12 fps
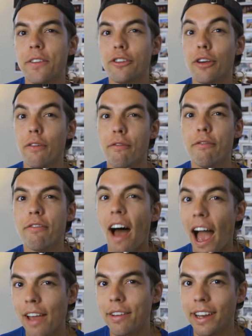to
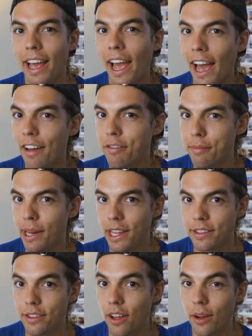5.5
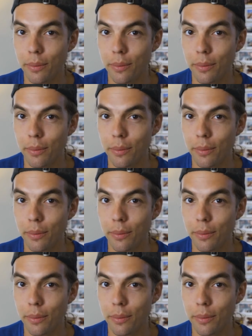minutes long,